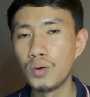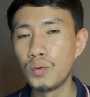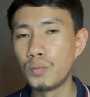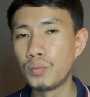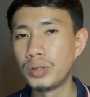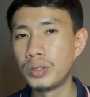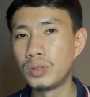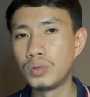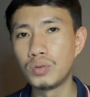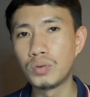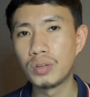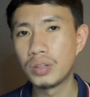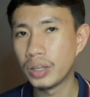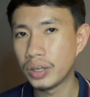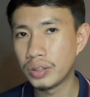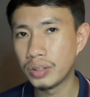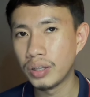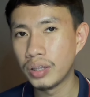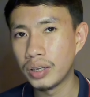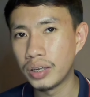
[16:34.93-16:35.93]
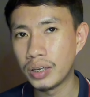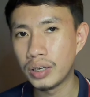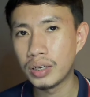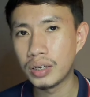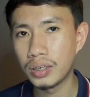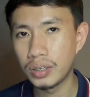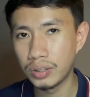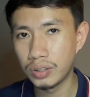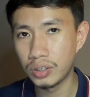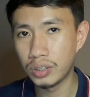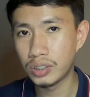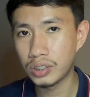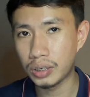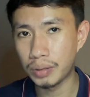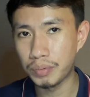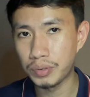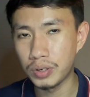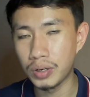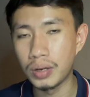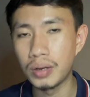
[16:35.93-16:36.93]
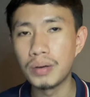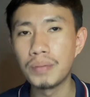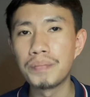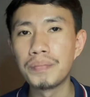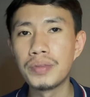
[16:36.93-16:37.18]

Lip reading: When you click the link in the description,